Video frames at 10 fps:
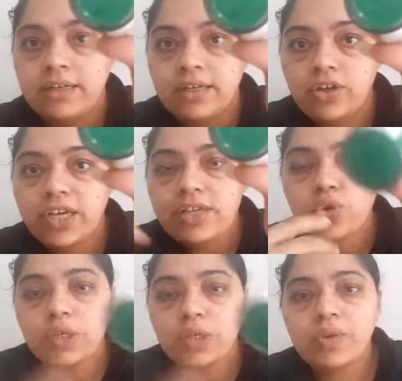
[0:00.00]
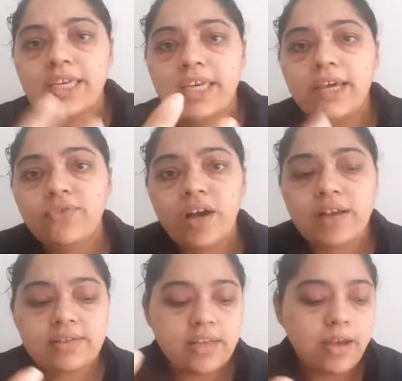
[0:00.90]
Okay, so it will give
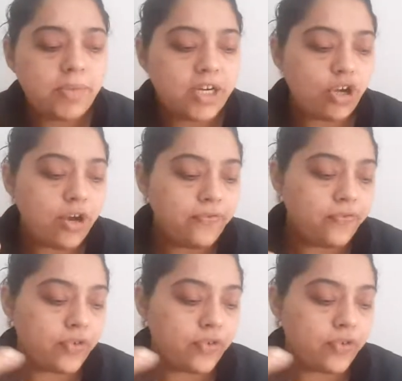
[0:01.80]
us a bit of